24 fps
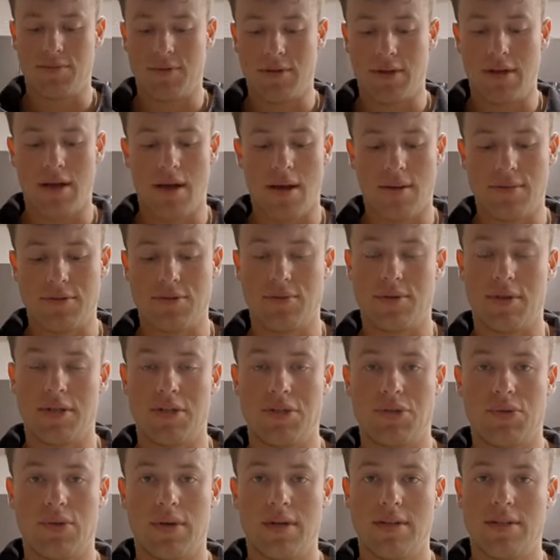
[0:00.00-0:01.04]
really helps with the
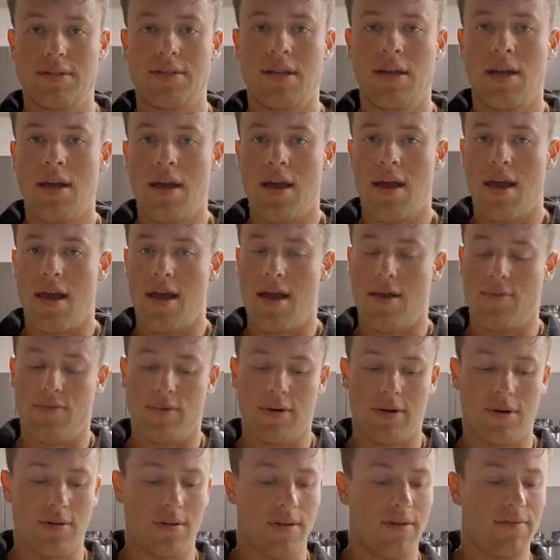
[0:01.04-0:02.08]
joints. And when
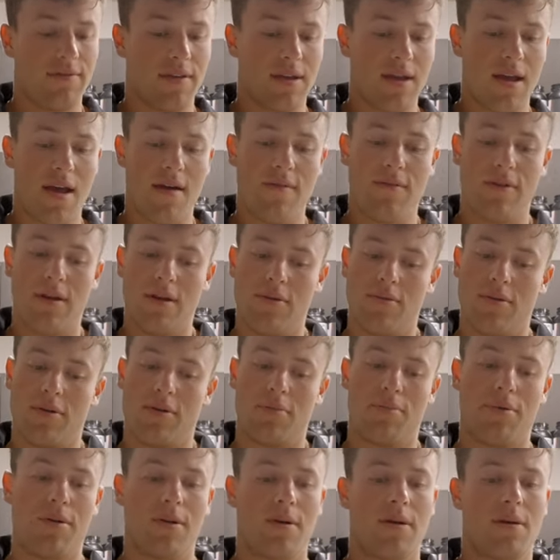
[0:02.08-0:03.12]
you're lifting heavy, when you're
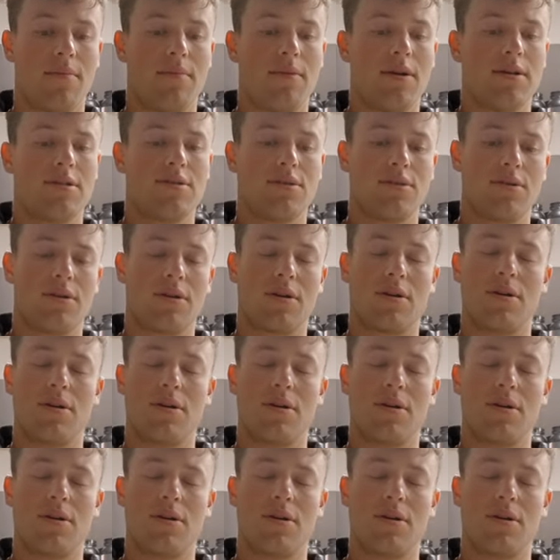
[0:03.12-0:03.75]
putting on muscle, you're